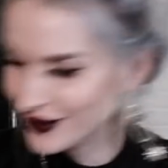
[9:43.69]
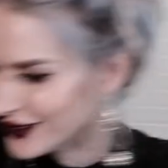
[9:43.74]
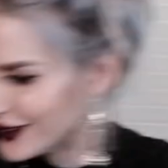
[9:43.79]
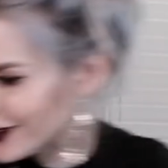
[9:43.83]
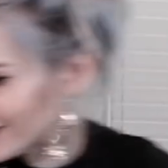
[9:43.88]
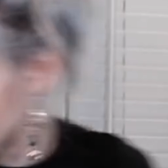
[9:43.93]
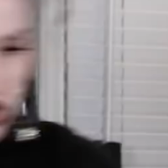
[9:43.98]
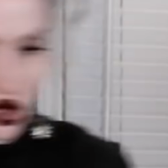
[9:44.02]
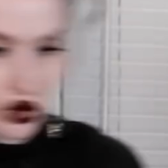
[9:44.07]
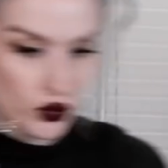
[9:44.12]

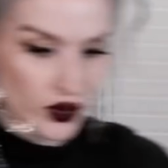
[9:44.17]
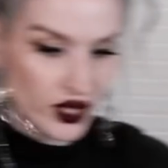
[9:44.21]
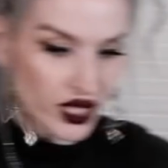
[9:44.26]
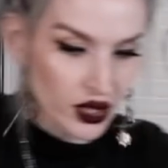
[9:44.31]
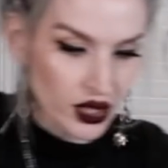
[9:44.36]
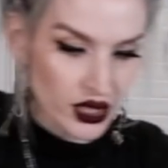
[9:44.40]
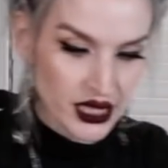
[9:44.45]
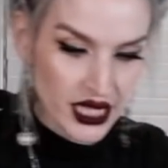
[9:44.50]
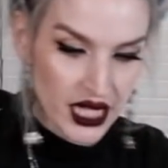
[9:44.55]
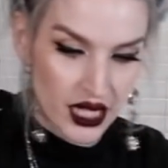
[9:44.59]
Okay.
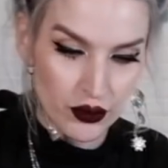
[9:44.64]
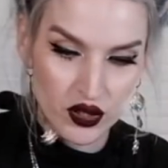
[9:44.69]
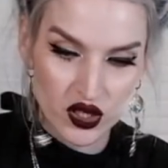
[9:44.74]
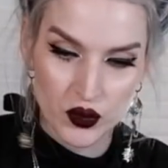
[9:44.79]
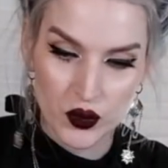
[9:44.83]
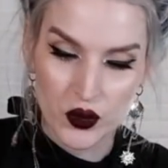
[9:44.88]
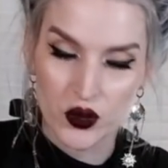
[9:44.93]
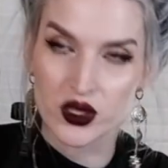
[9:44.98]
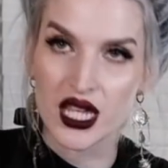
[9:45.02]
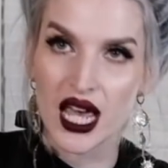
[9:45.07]
3
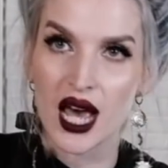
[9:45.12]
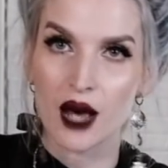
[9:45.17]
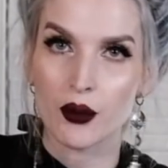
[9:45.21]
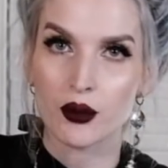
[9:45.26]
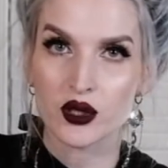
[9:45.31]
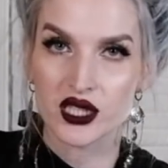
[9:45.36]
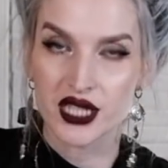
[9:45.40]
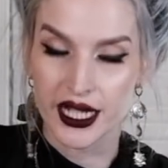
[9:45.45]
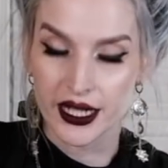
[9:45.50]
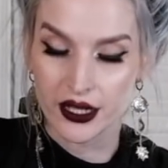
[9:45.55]
tablespoons apple
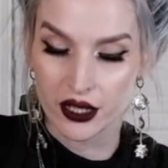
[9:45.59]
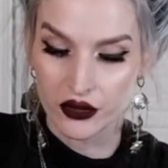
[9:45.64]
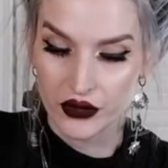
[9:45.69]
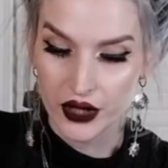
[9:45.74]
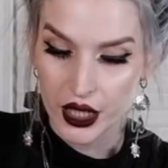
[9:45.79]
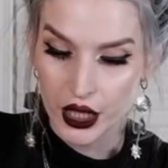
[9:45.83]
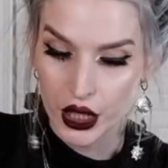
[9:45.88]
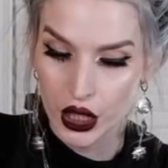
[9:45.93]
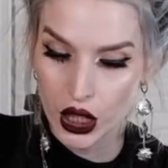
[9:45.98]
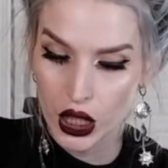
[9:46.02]
cider
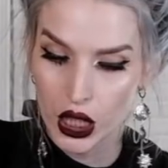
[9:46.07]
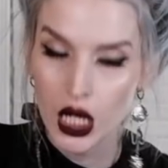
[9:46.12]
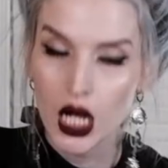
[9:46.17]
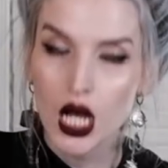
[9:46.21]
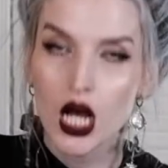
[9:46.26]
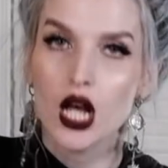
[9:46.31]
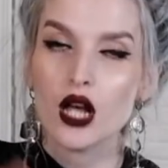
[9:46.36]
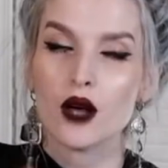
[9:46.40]
vinegar.